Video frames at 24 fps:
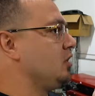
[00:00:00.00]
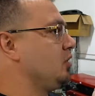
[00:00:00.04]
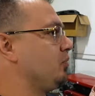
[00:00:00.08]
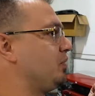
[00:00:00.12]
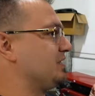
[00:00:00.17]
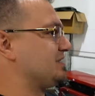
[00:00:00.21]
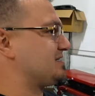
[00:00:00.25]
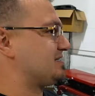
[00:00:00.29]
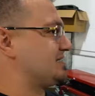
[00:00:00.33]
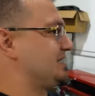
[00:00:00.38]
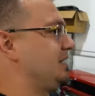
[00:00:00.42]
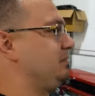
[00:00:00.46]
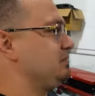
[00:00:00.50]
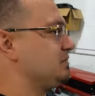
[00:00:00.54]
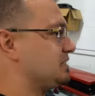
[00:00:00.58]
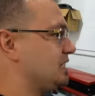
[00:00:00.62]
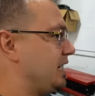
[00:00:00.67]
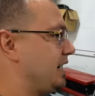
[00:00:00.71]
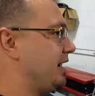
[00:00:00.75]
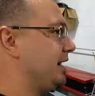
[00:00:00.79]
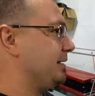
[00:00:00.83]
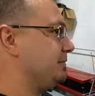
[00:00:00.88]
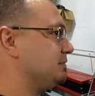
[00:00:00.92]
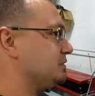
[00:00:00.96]
but
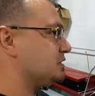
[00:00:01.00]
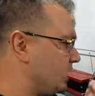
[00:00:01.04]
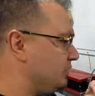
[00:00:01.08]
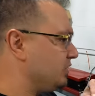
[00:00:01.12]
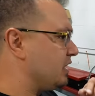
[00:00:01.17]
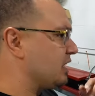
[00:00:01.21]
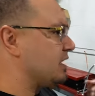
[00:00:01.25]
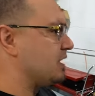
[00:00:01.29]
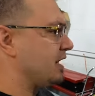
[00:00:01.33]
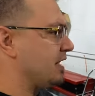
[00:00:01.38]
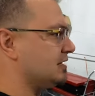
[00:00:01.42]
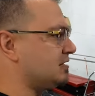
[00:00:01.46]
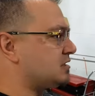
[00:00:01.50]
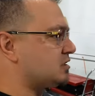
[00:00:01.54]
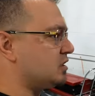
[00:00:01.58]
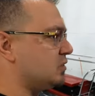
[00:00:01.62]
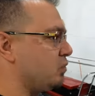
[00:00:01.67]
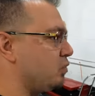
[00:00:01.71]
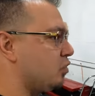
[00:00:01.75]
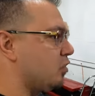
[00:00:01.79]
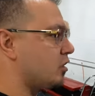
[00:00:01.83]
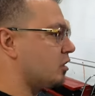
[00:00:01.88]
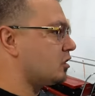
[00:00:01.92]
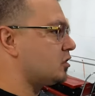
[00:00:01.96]
sometimes the
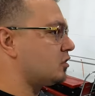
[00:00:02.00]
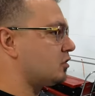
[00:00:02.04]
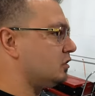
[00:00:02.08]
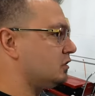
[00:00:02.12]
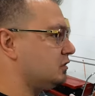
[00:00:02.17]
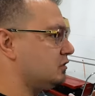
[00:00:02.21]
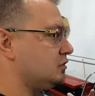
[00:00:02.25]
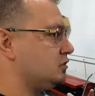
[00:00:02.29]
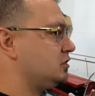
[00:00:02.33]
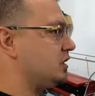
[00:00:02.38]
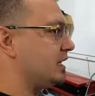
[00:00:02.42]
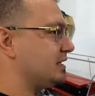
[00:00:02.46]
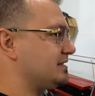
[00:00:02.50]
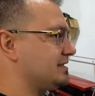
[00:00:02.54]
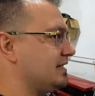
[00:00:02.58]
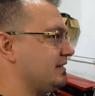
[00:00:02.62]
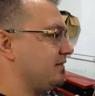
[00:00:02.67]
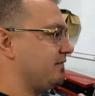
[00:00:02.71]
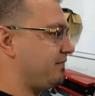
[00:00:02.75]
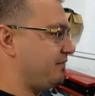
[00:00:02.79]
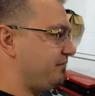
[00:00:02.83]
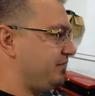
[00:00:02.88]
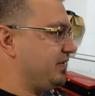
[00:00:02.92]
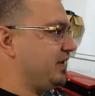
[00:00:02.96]
custom work
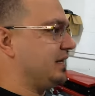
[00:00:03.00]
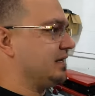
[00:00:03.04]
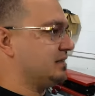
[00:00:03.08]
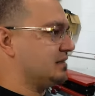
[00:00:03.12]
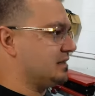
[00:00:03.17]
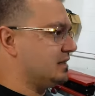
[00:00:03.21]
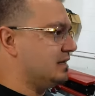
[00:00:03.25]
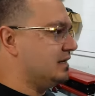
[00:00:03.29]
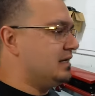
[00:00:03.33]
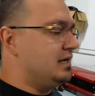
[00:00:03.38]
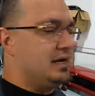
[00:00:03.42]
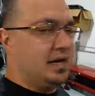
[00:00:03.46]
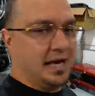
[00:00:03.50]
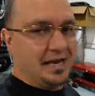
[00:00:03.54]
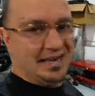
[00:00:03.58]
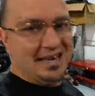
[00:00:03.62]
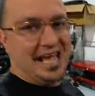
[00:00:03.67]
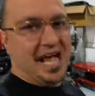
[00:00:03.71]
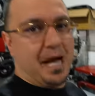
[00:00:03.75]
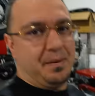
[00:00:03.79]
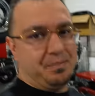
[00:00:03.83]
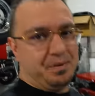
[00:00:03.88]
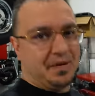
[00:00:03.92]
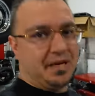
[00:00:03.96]
doesn't fit in
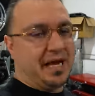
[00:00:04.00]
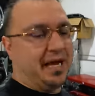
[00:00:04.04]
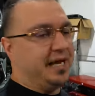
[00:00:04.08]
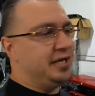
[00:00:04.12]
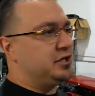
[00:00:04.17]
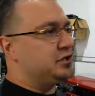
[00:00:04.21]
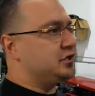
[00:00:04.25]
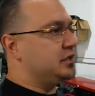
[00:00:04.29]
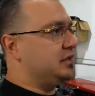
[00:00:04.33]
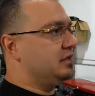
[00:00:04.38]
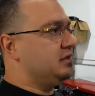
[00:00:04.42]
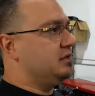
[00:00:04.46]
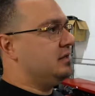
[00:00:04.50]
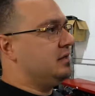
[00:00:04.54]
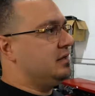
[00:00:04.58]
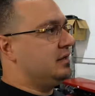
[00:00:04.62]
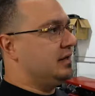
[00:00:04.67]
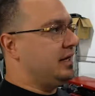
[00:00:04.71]
the application.